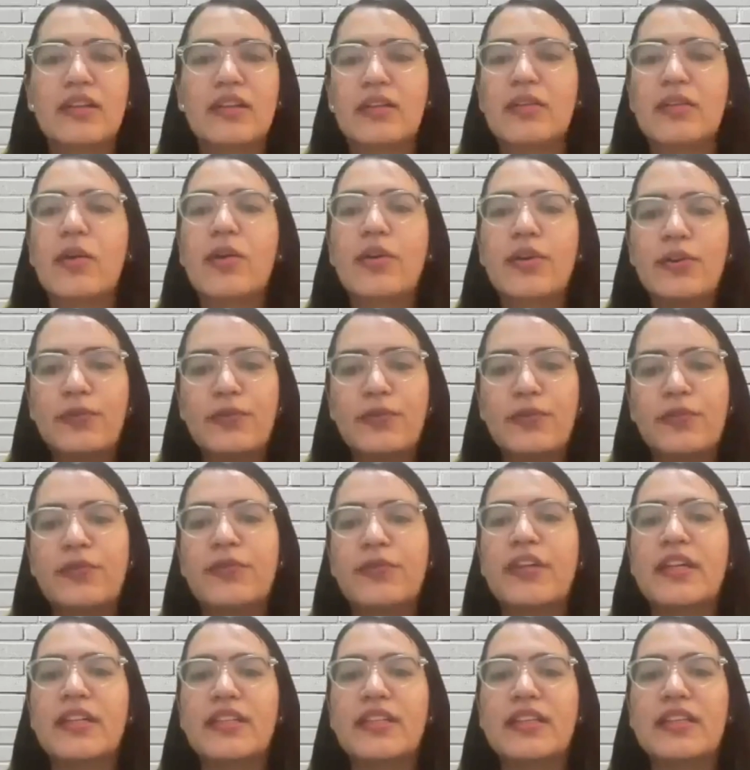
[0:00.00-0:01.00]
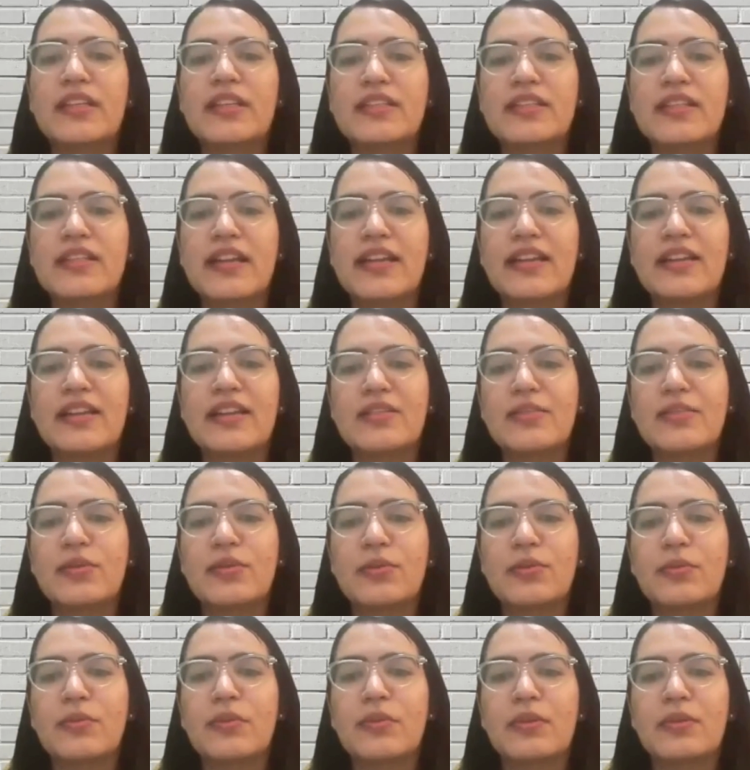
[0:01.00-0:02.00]
lot of different things, right?
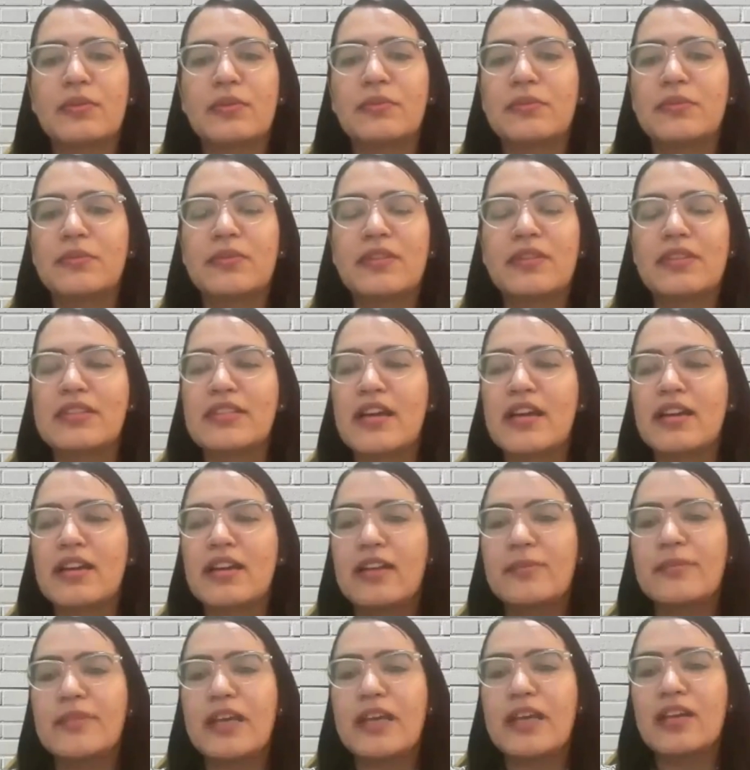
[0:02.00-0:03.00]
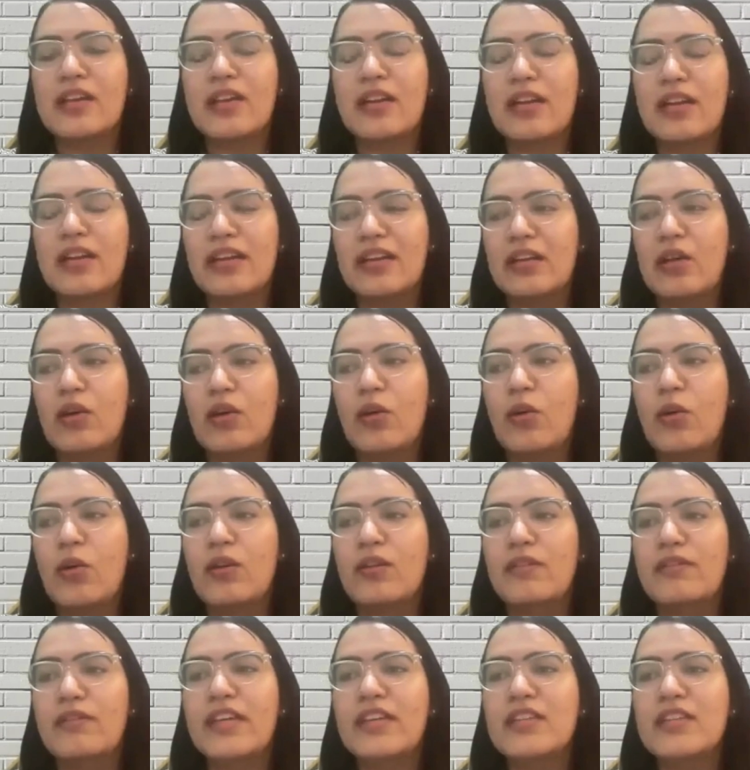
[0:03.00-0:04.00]
So startups are
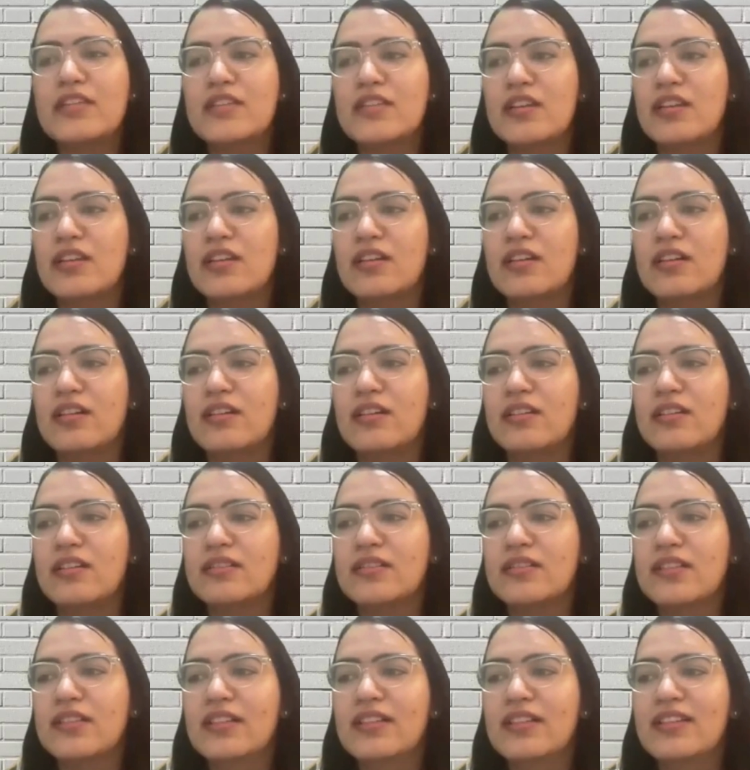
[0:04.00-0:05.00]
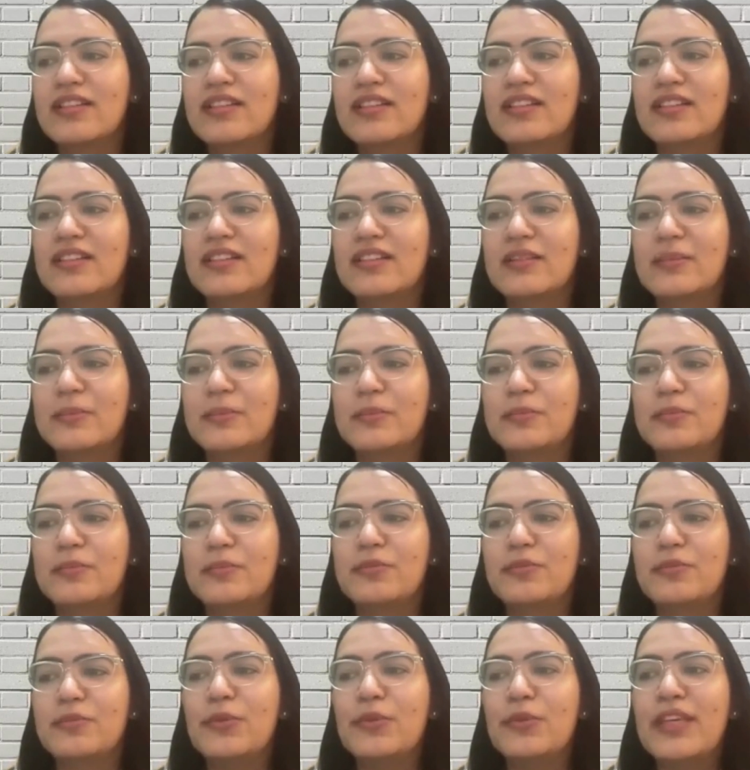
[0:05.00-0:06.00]
always uh,
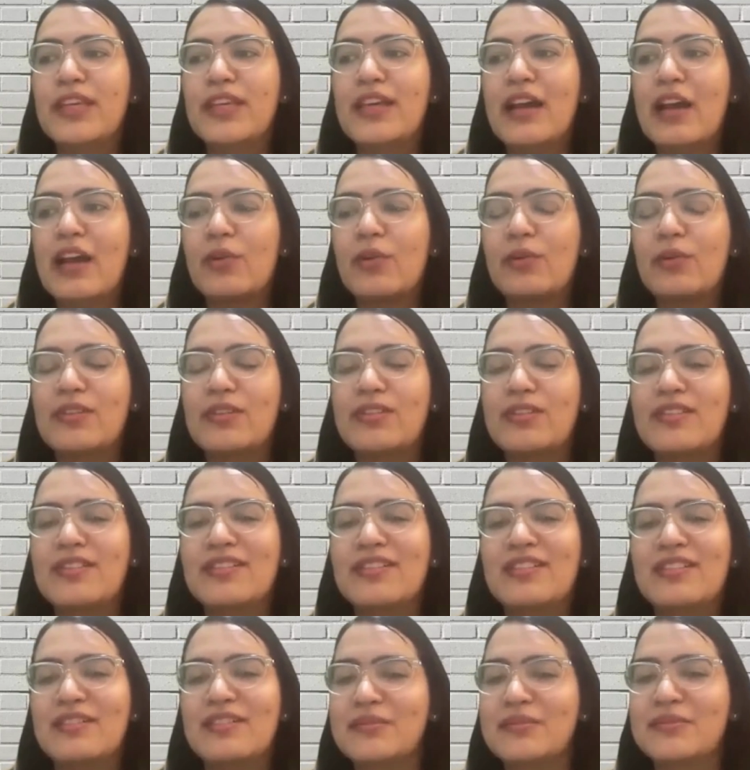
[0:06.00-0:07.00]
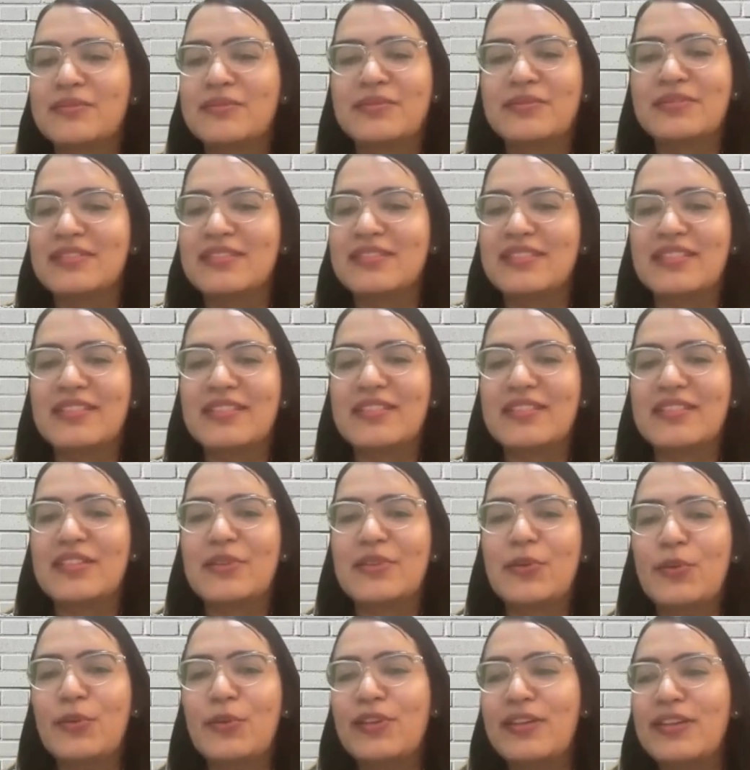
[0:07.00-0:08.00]
looking out the
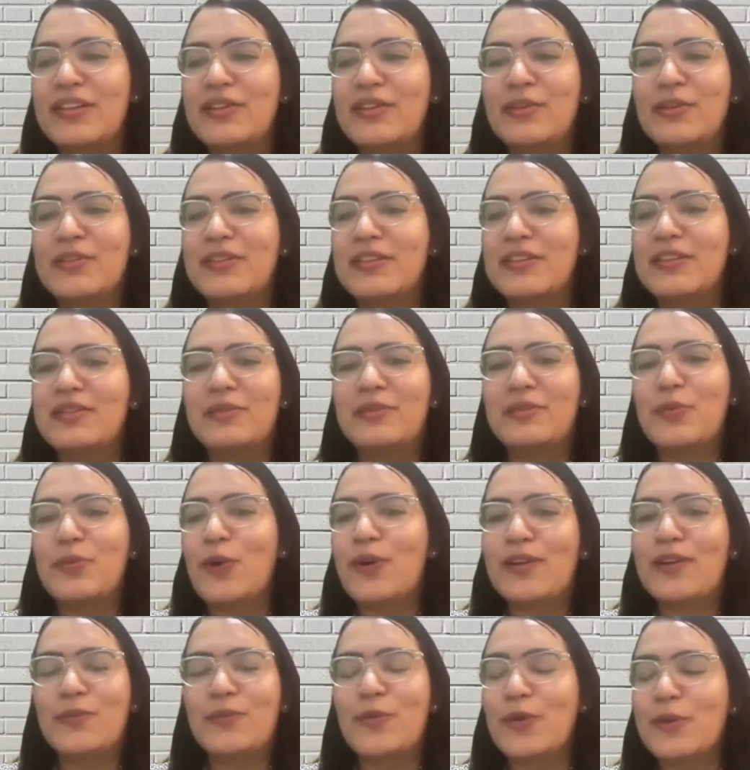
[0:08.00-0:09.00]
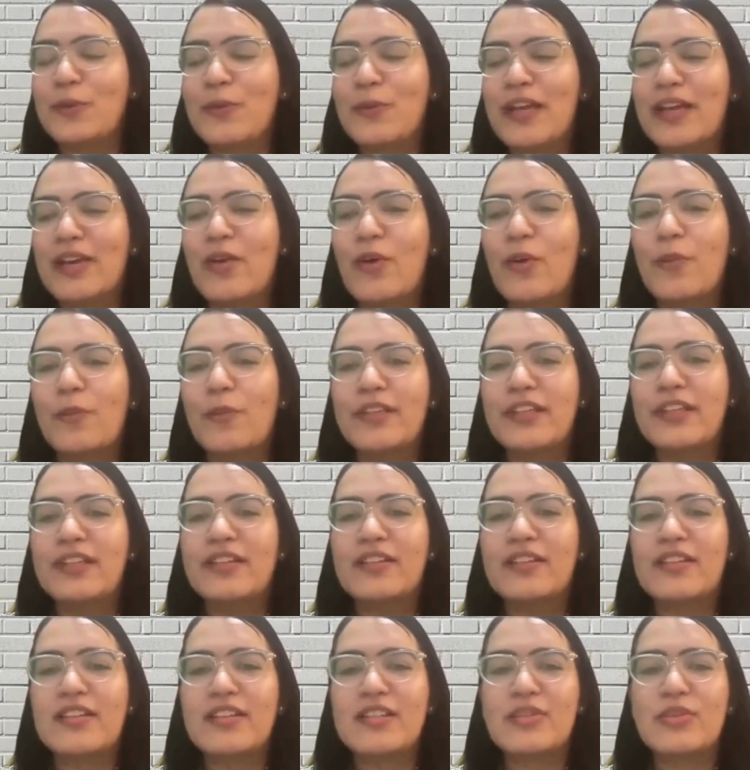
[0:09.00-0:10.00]
door in what my
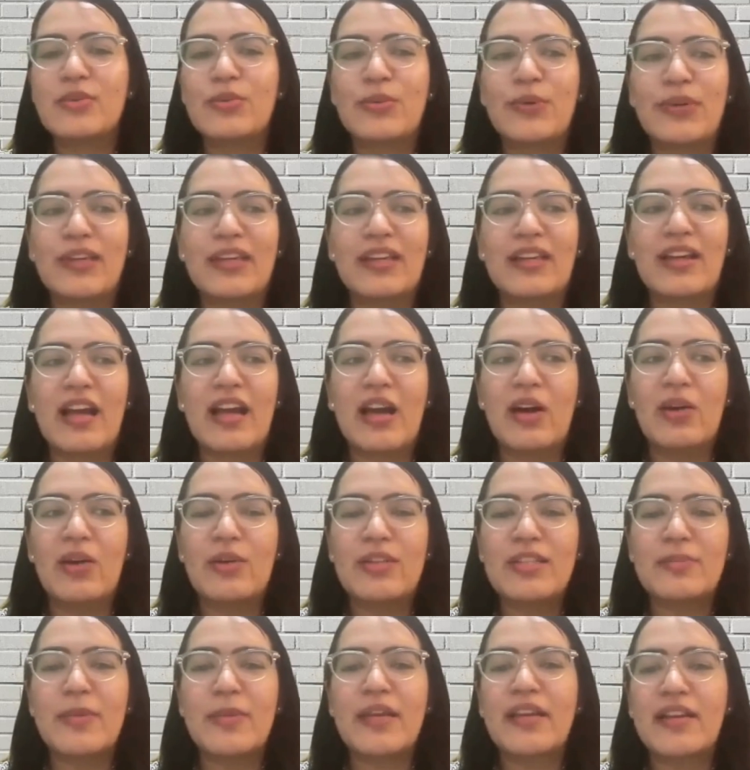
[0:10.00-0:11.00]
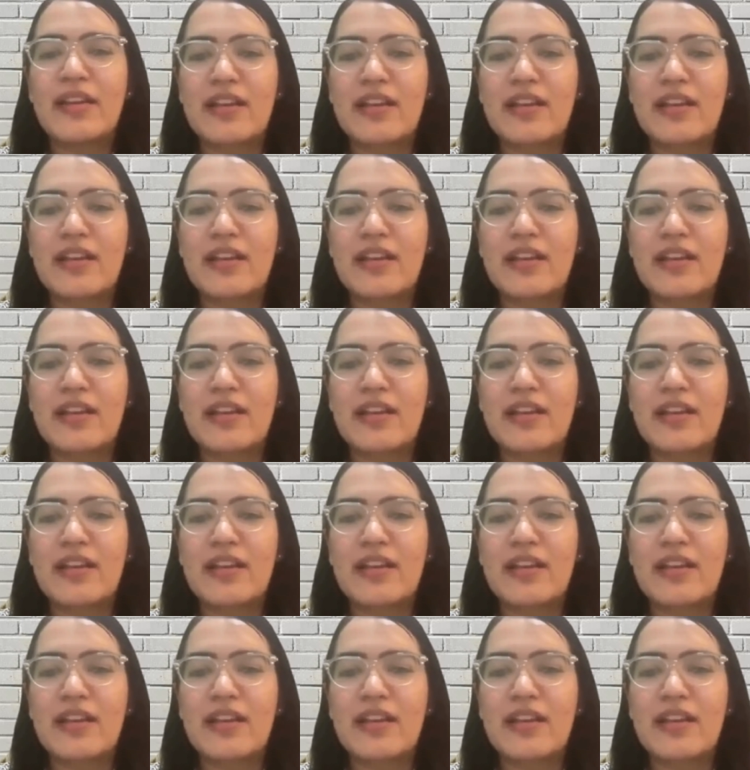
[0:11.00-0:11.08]
competitor is doing, how is my